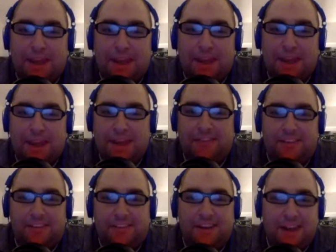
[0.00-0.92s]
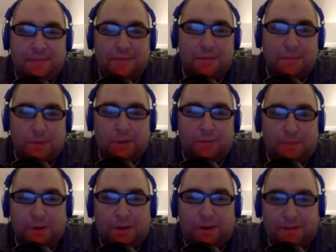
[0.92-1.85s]
the bases tonight for the most
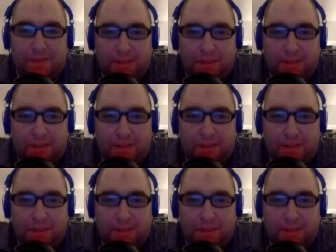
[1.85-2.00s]
part.